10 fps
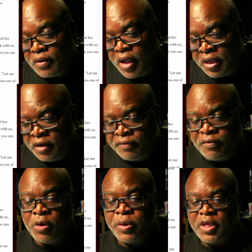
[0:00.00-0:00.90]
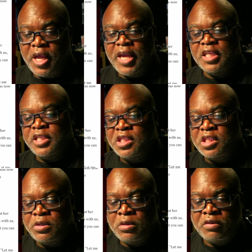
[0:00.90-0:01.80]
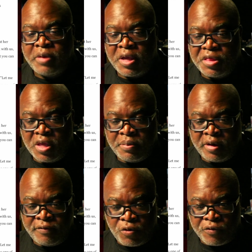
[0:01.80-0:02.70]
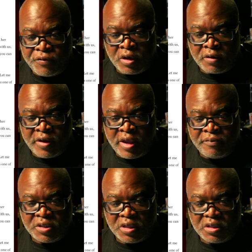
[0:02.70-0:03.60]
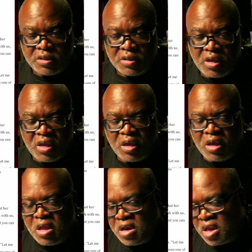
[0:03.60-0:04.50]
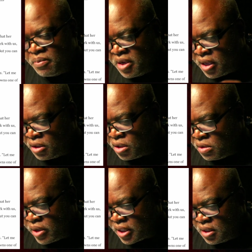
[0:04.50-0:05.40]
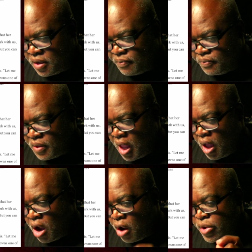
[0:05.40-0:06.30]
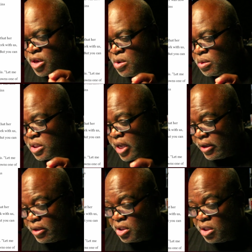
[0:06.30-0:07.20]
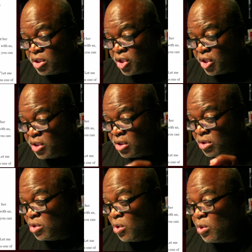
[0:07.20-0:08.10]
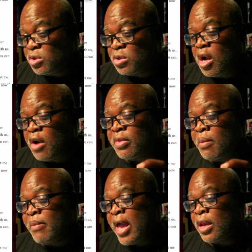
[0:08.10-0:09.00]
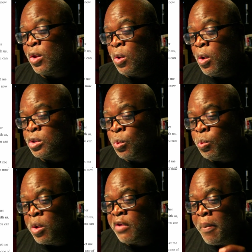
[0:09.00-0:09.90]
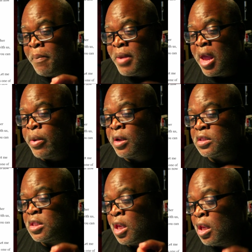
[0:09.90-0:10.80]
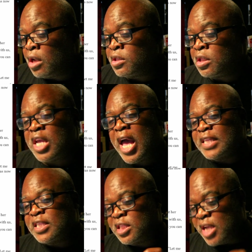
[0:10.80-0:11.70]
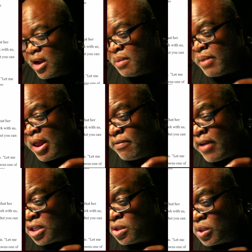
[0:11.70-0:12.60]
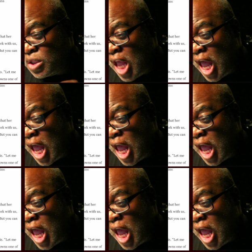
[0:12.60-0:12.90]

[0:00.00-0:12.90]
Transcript: I leaned forward, gesturing with my thumb and forefinger for emphasis. And let me get this correct. Our new tire changer is the daughter of the man who owns one of America's largest tire manufacturers,